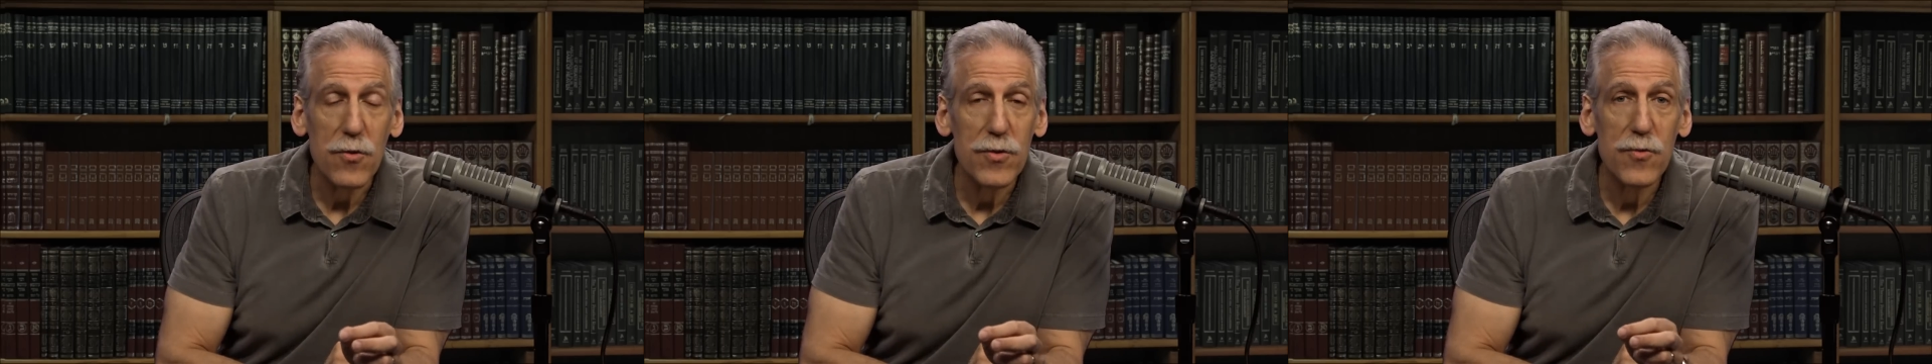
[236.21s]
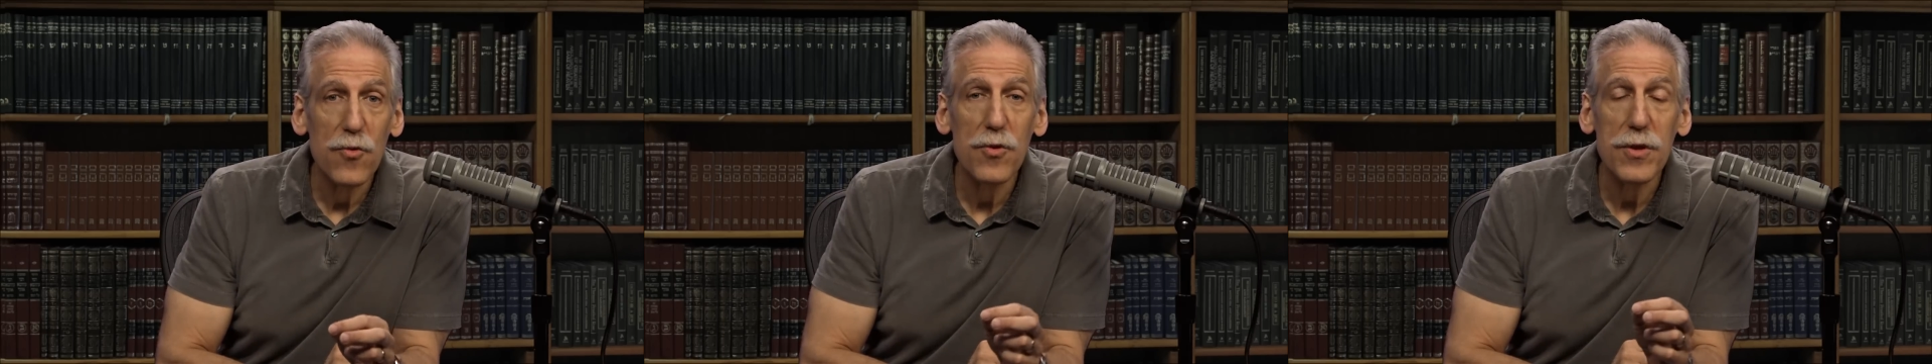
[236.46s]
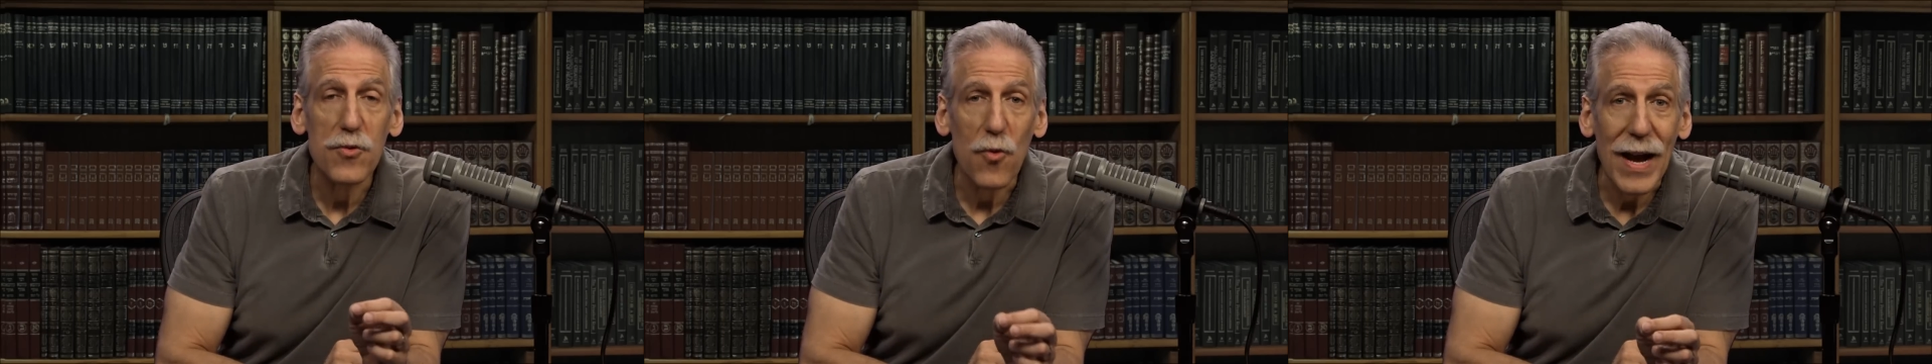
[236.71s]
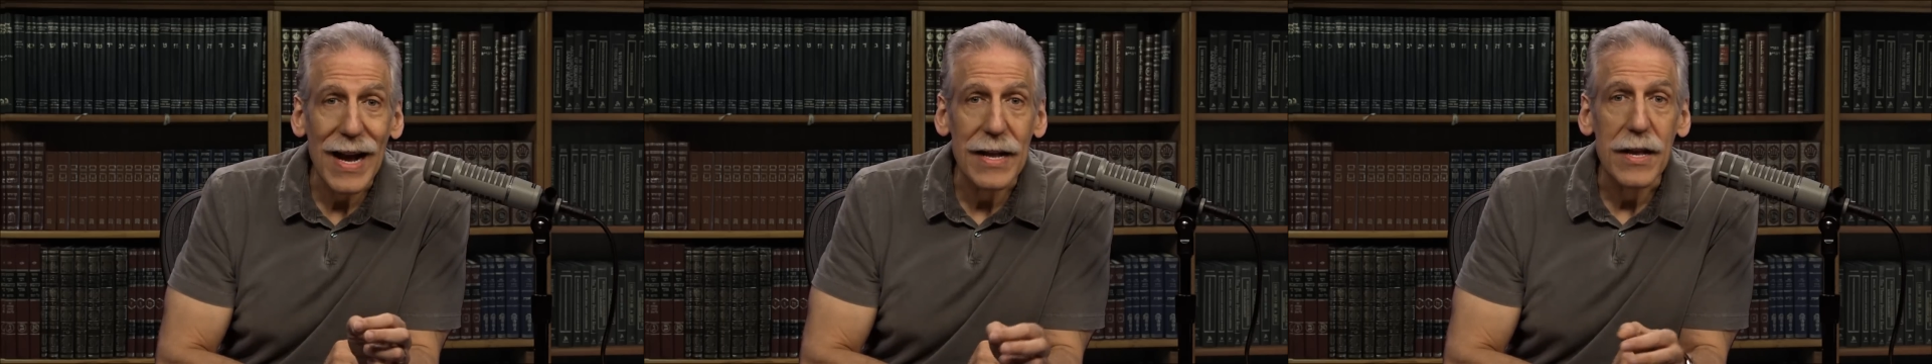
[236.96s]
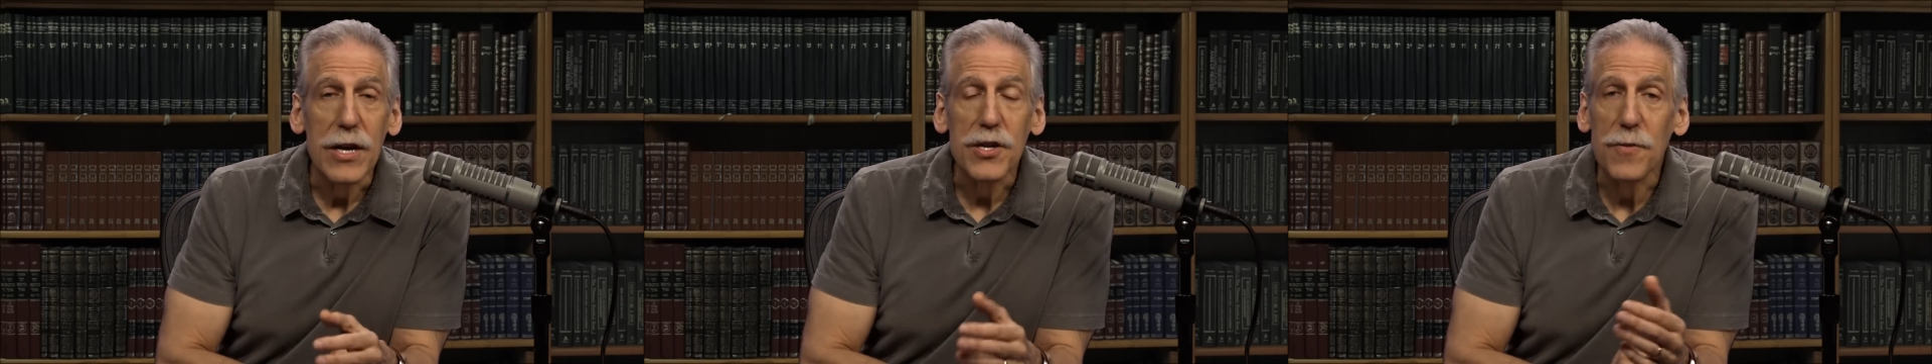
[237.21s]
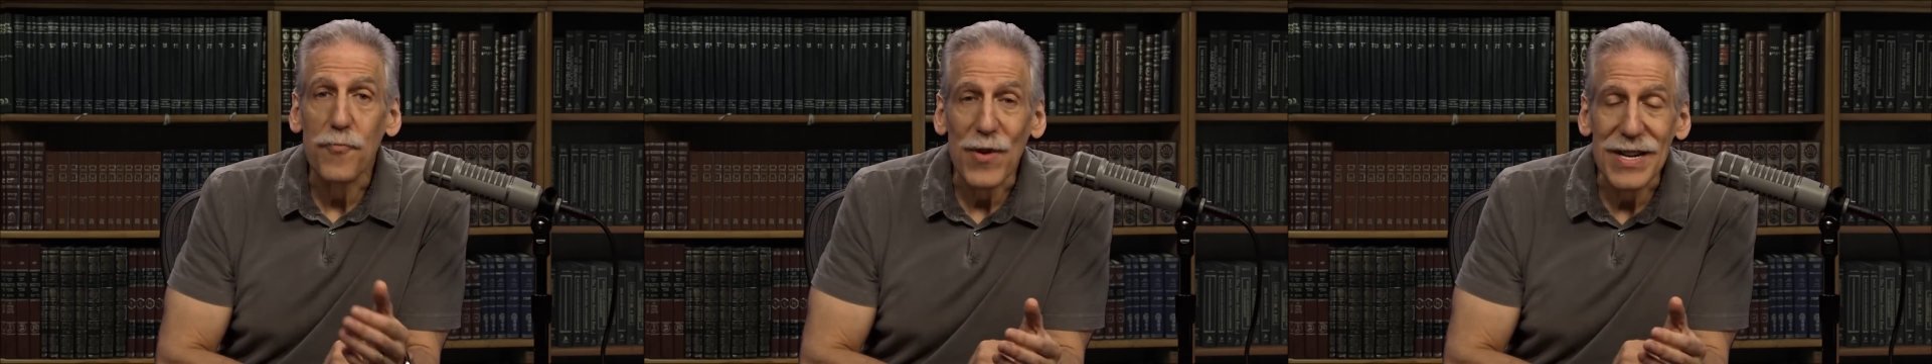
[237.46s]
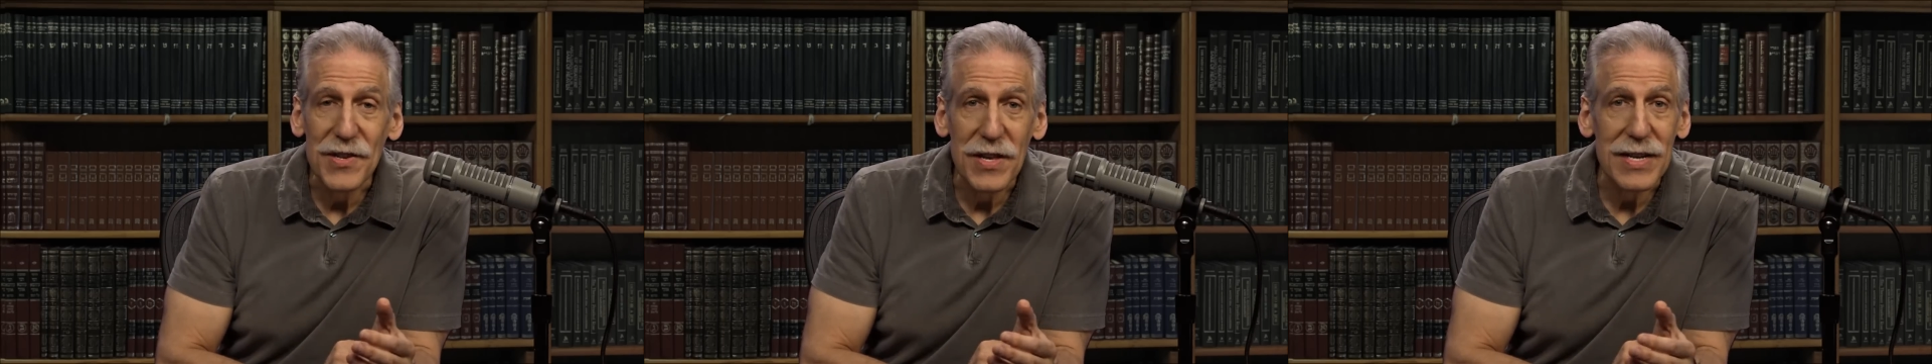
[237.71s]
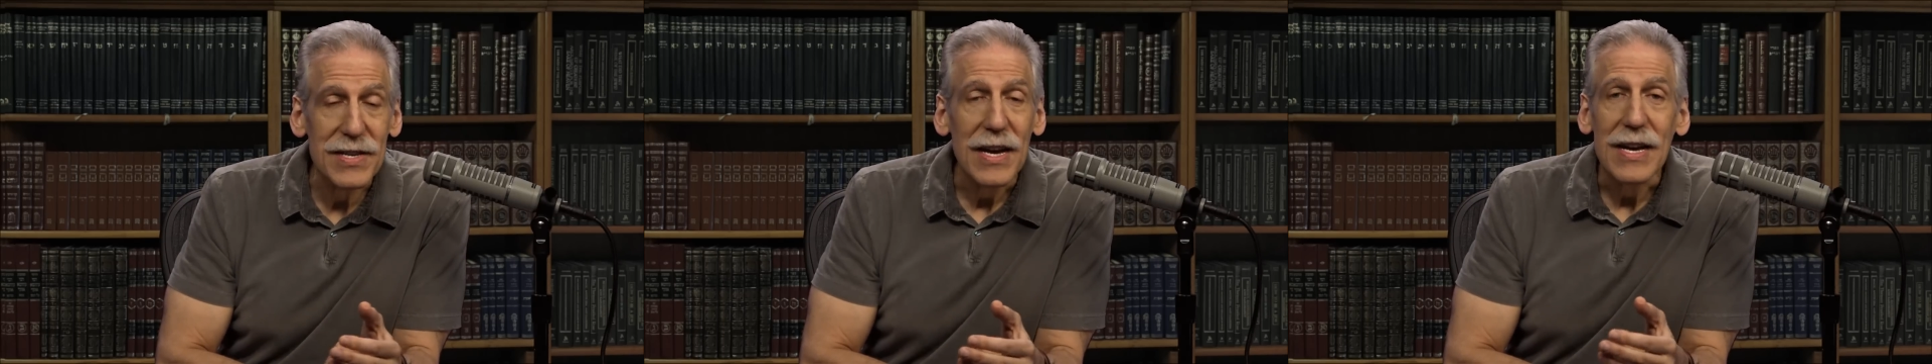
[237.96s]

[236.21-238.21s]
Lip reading: would rule and reign to preach this,